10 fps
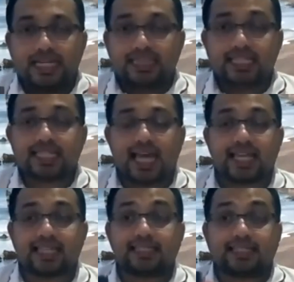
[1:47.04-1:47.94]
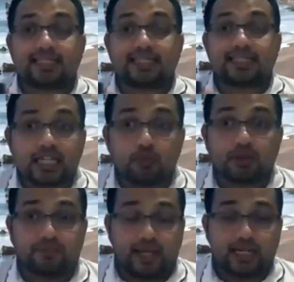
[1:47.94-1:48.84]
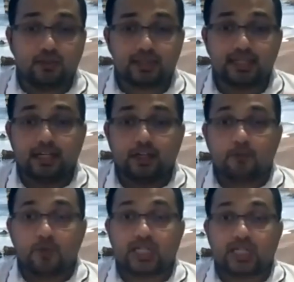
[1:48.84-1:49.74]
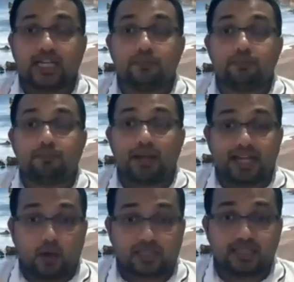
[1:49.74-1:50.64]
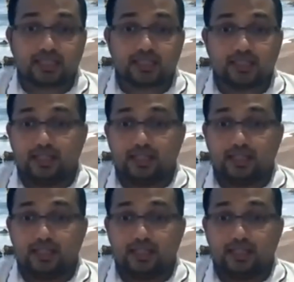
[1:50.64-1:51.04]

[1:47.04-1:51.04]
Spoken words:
This has 10 human values, which are in black boxes,